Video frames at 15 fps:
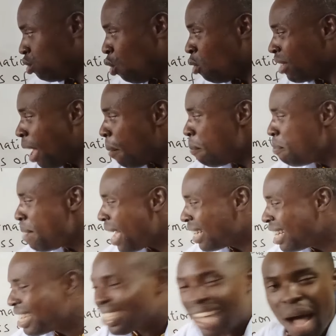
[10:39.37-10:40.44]
to now
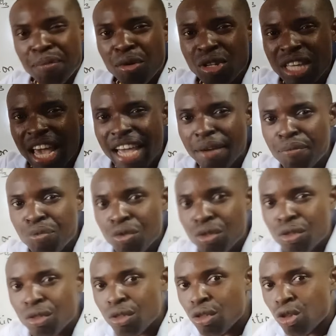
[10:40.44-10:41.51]
make this carbon here
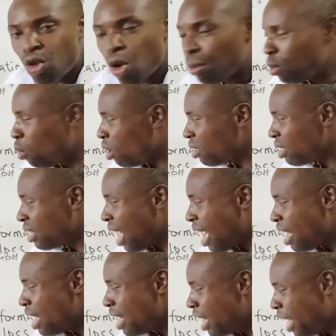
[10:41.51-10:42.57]
to be what
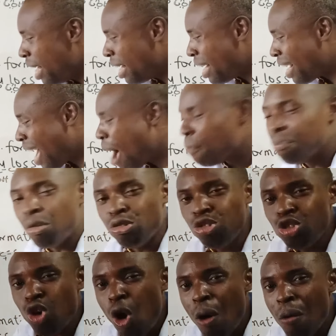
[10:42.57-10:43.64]
now? A
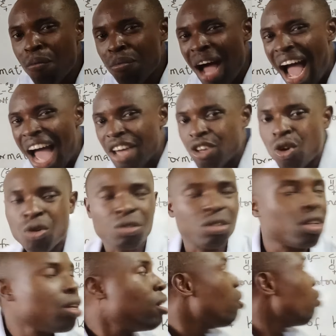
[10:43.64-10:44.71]
carbonium ion.